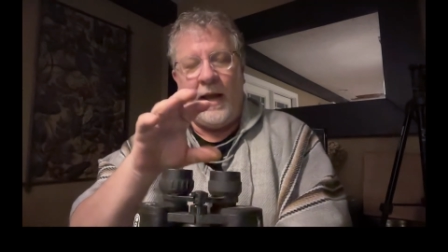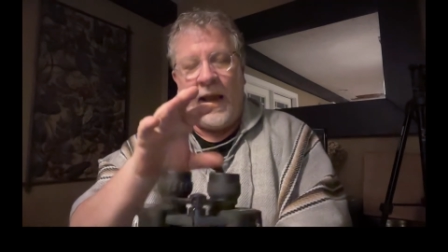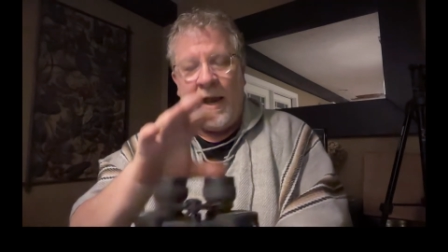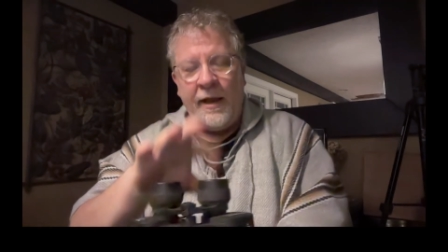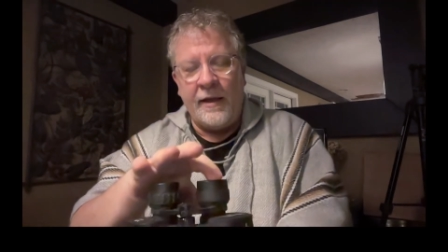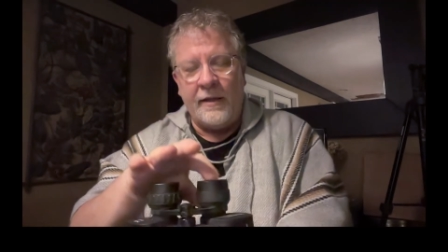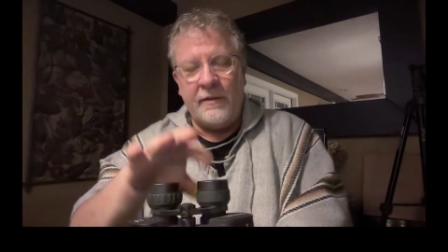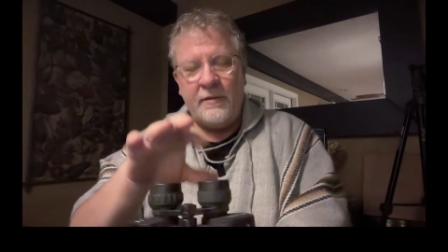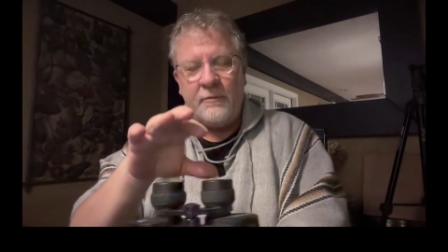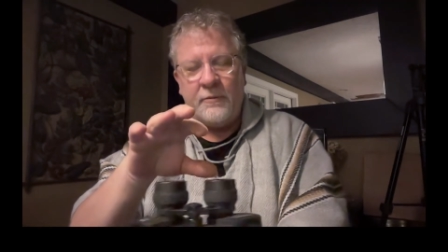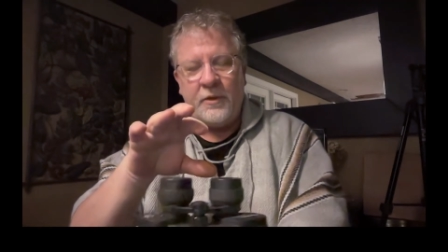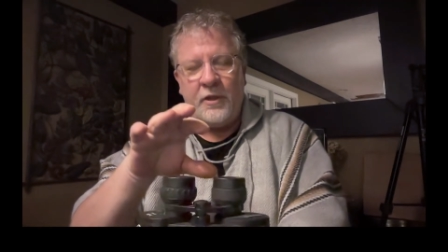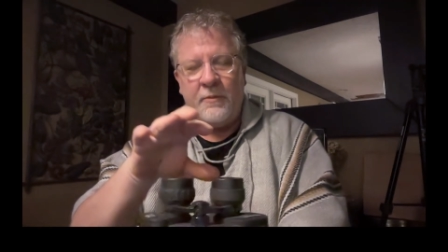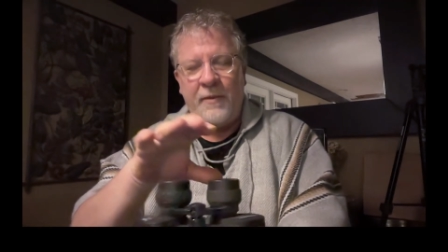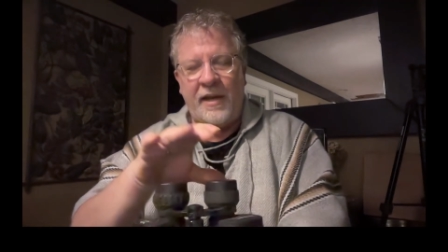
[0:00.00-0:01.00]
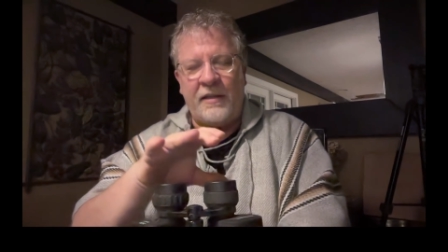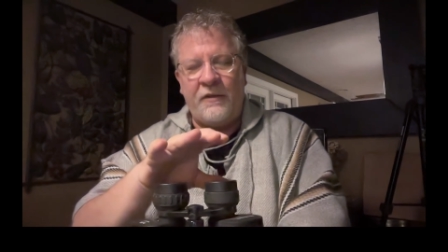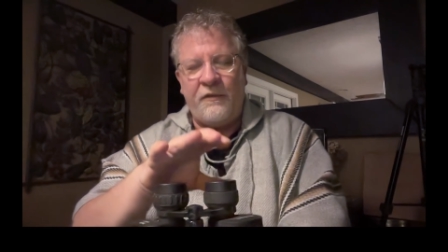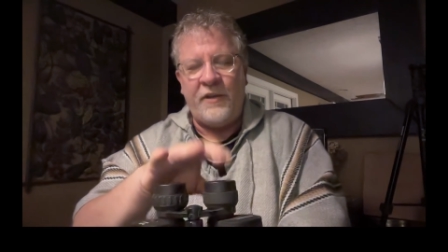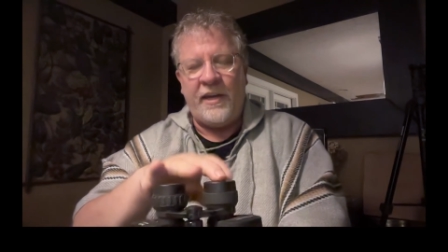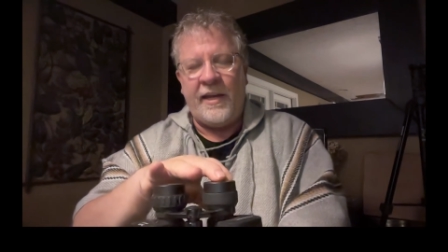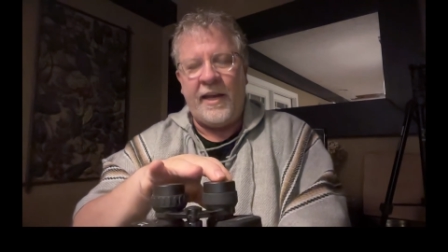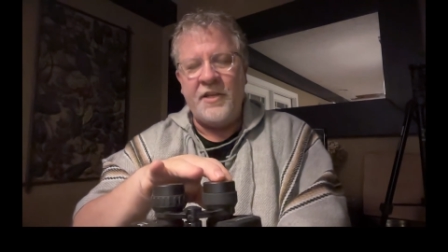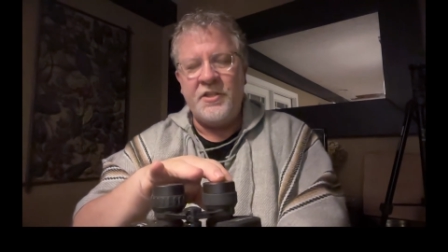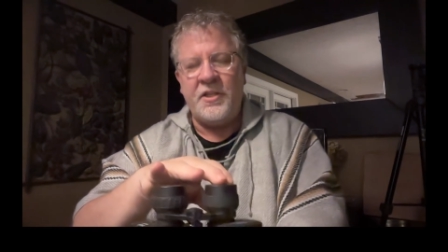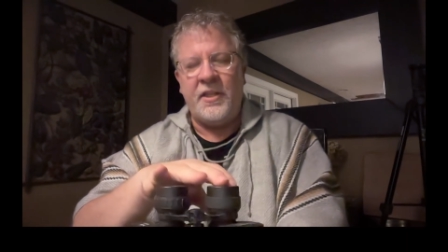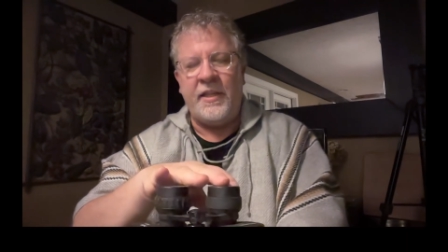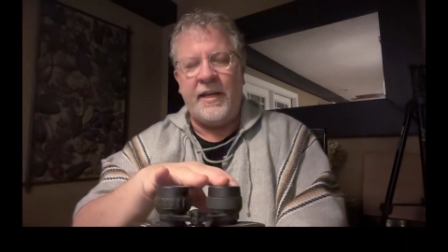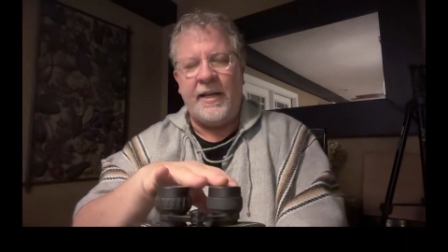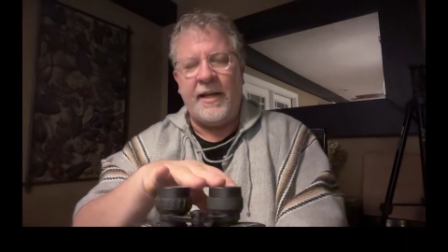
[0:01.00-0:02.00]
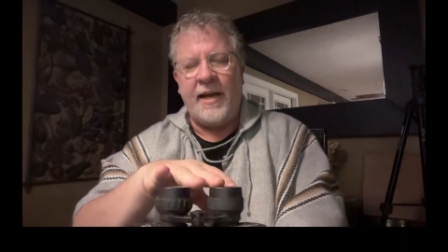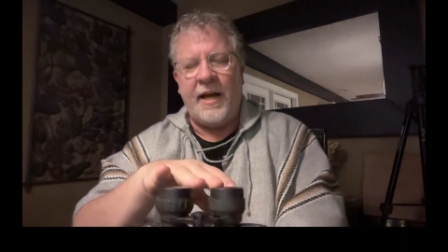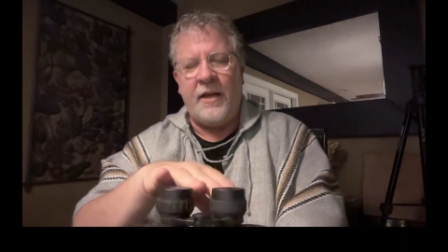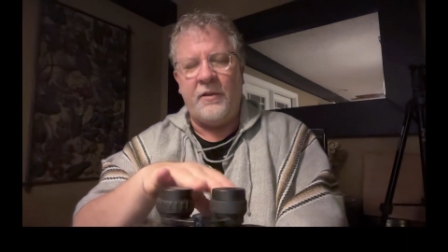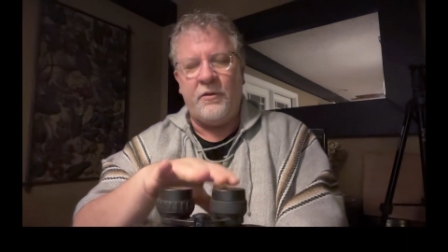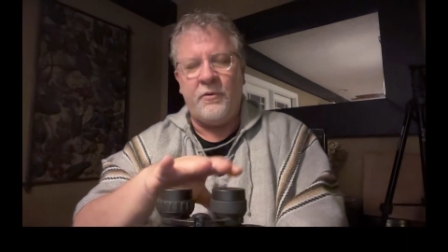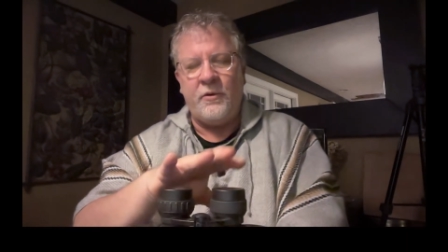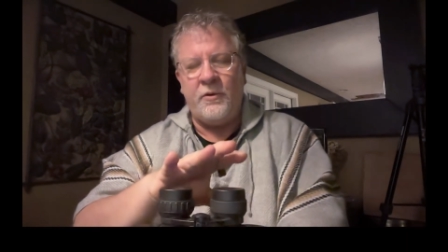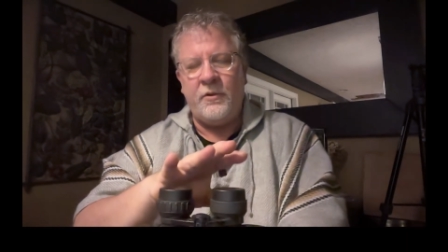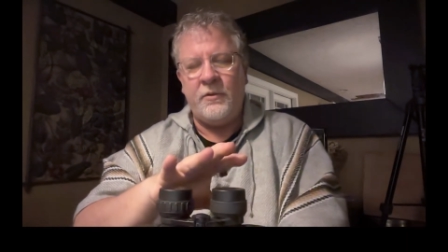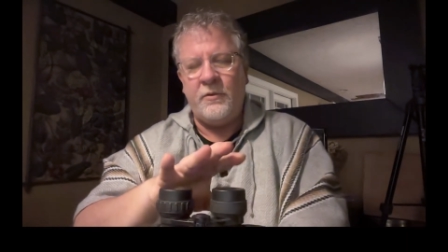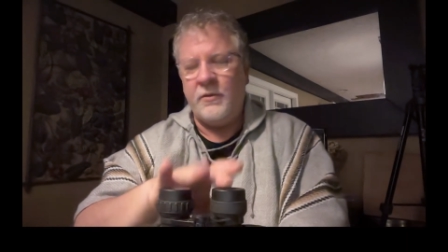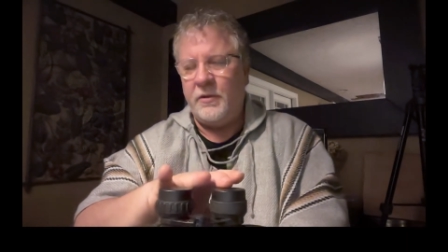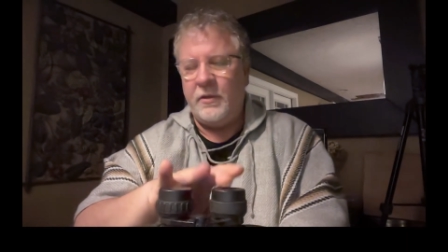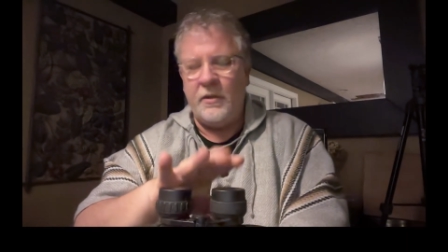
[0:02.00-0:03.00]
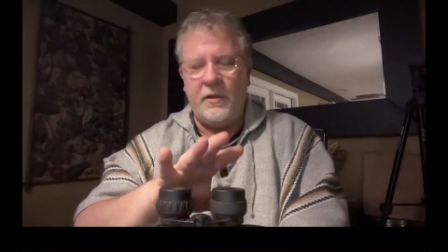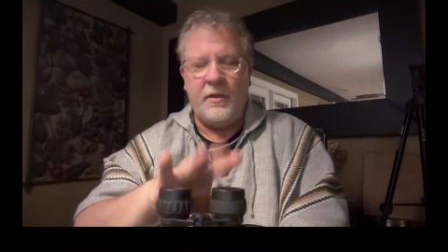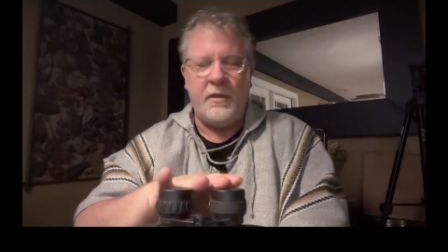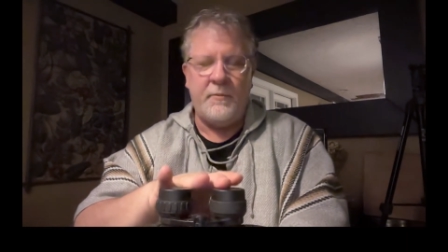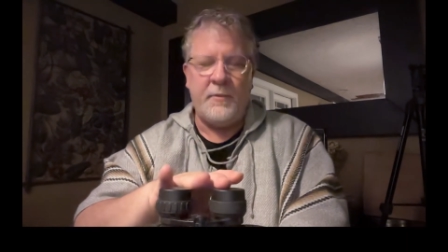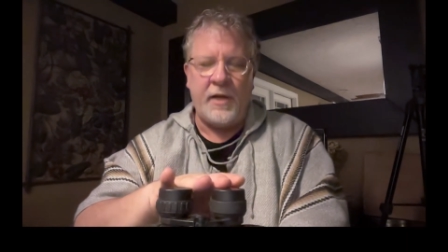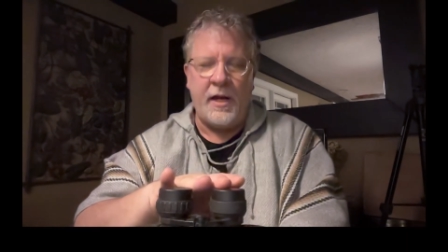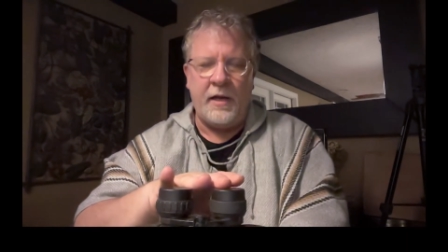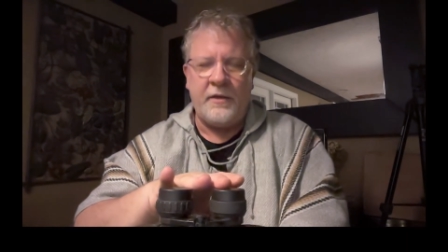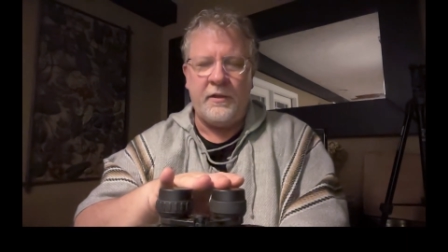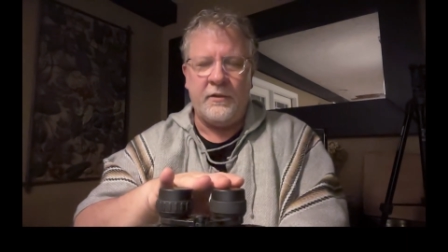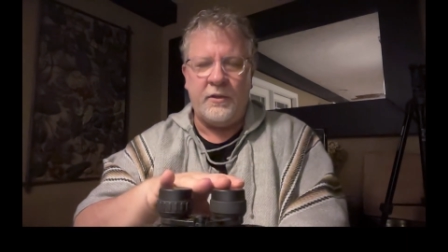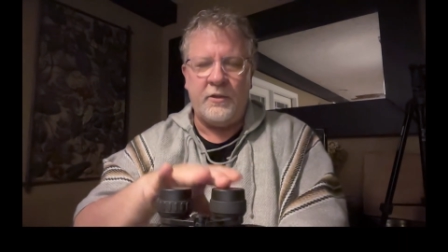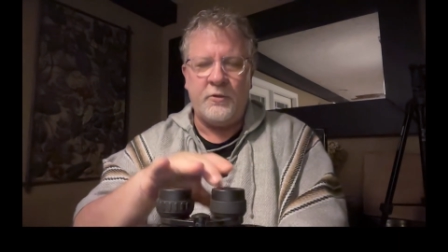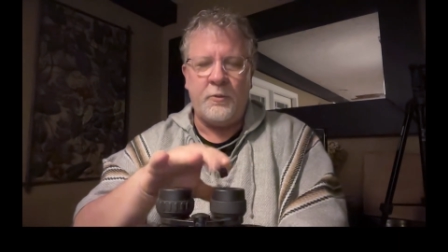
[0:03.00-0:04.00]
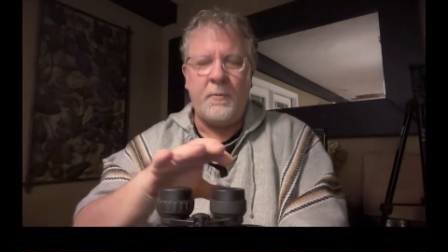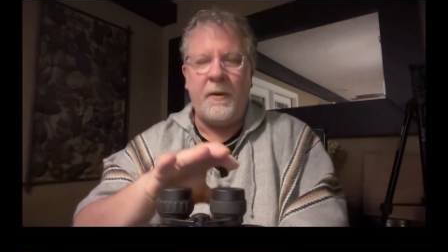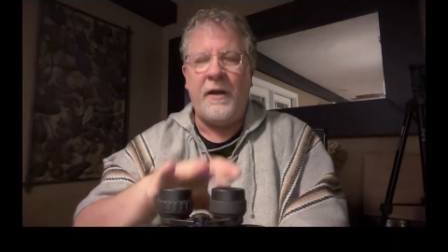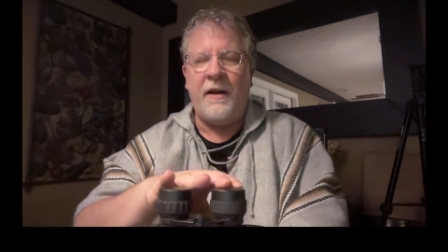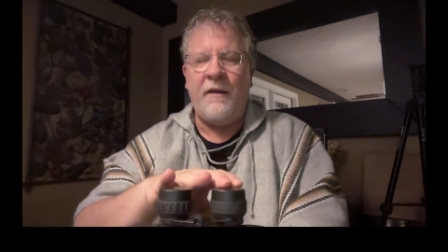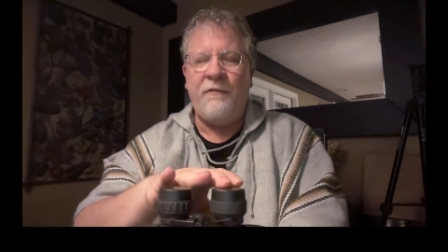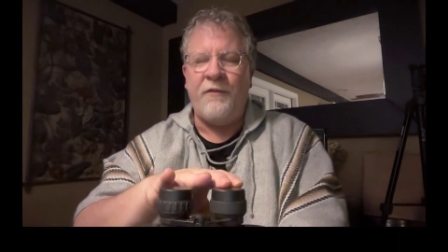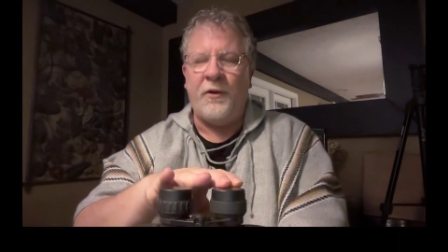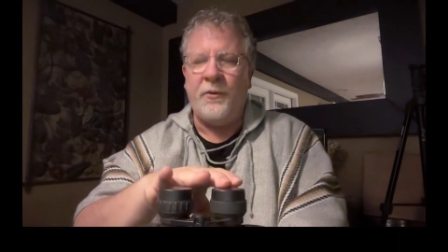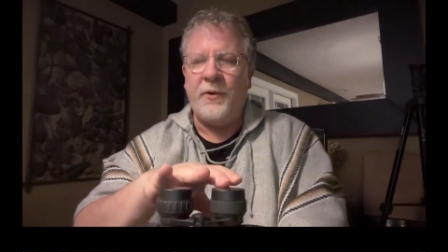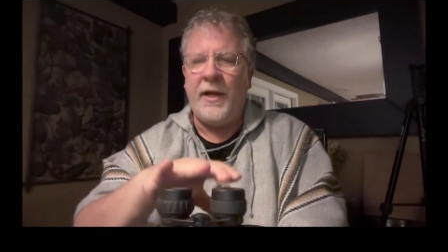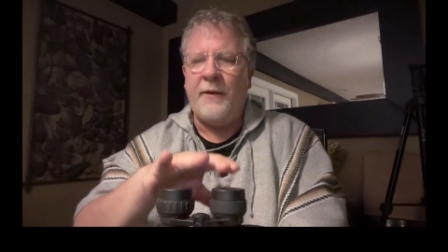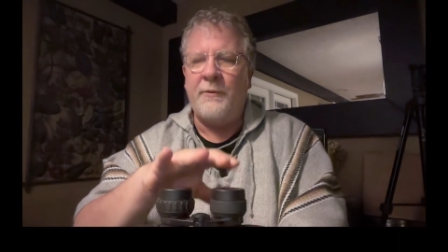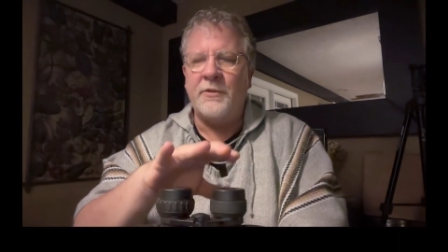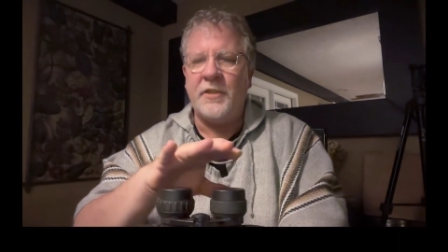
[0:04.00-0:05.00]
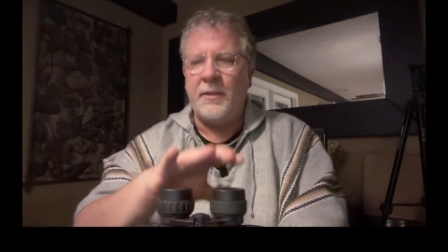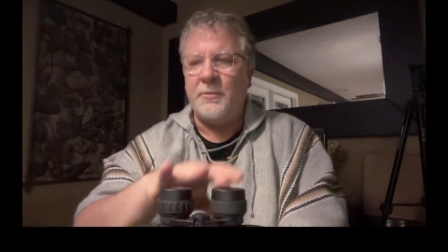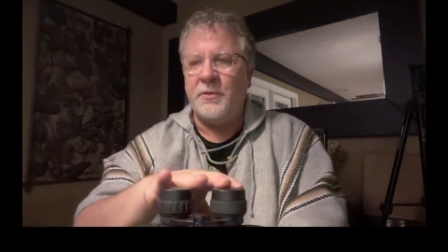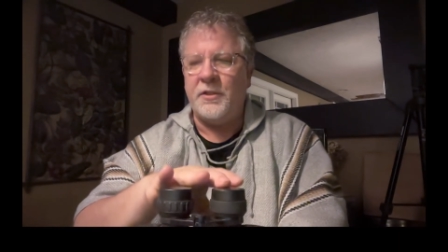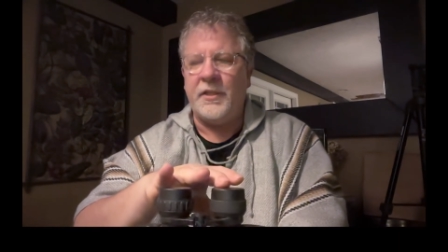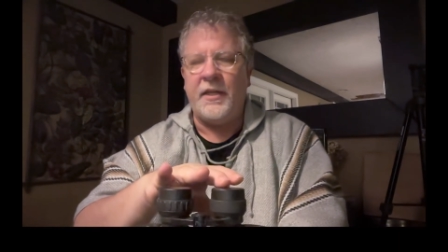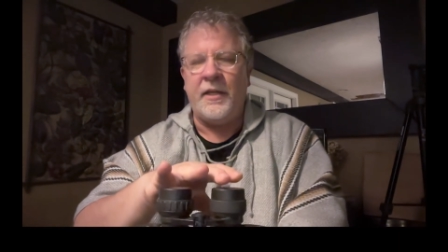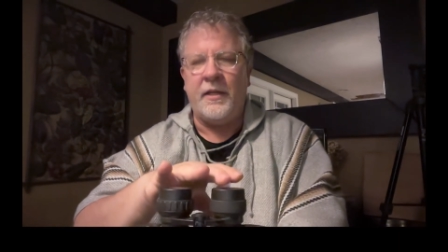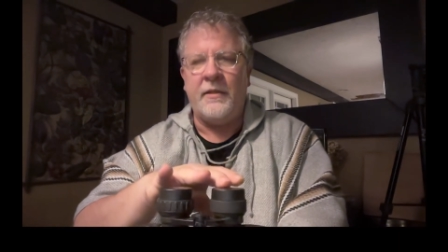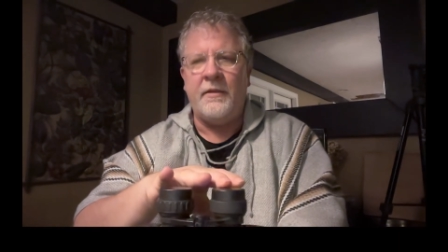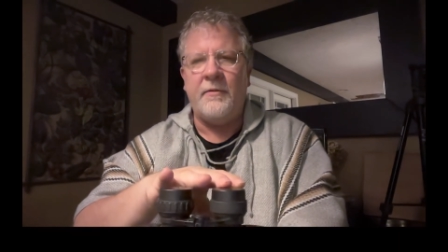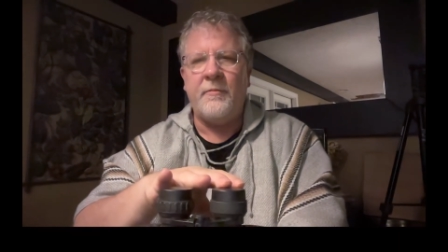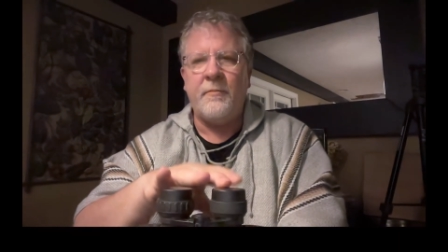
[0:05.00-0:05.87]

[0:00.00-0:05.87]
And with the magnification that I got through the binoculars with my iPhone, I was able to get